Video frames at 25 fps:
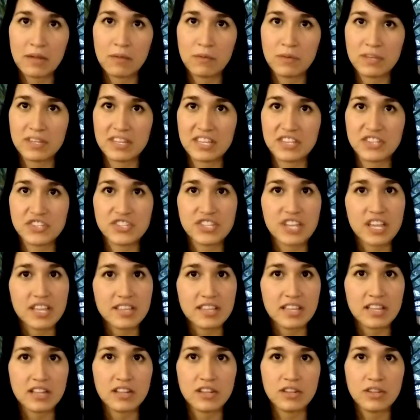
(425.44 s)
with the
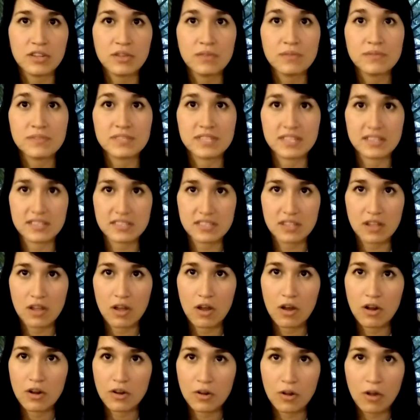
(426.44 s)
shaded
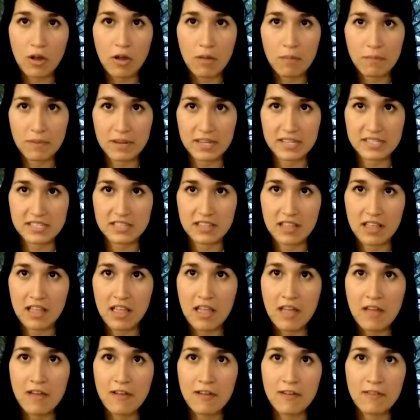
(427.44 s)
nuances or complex,
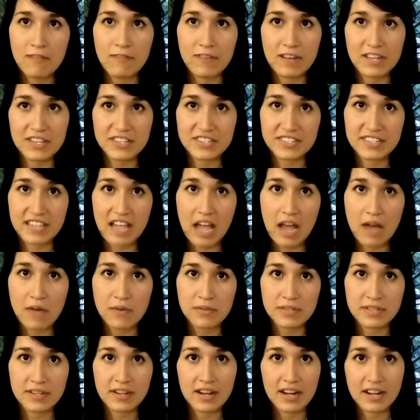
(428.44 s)

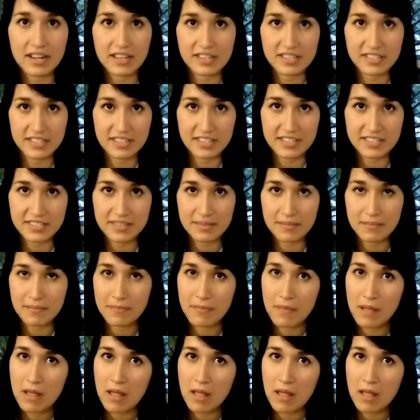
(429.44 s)
fleshed-out characters.